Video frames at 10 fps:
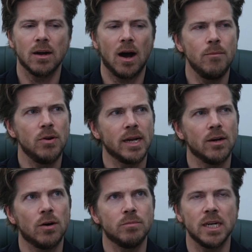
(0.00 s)
I'm
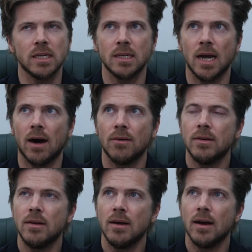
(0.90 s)
looking at objects
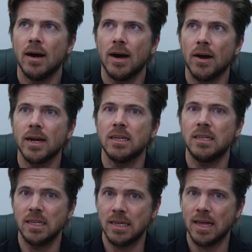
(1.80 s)
now and I
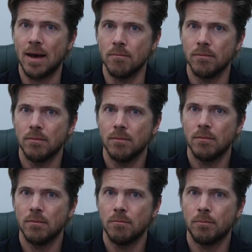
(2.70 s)
can see them,
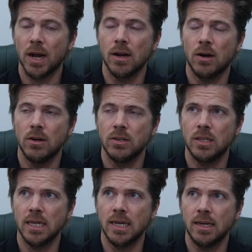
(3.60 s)
but I
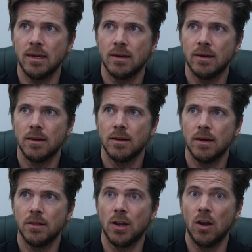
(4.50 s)
can't see
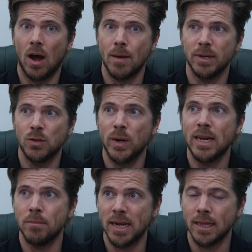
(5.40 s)
the light
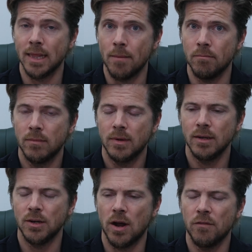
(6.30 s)
between me and them.
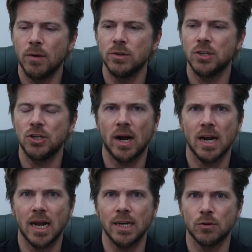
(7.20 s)
You know, if I was to
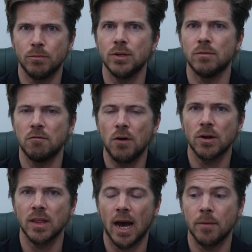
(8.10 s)
shine a laser and put some
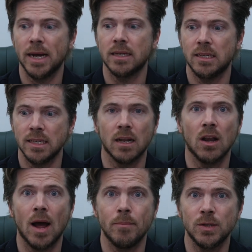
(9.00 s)
fog there, I'd be able to
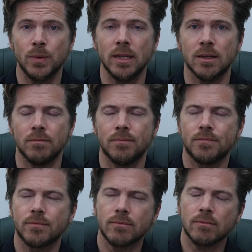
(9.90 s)
see the light between them.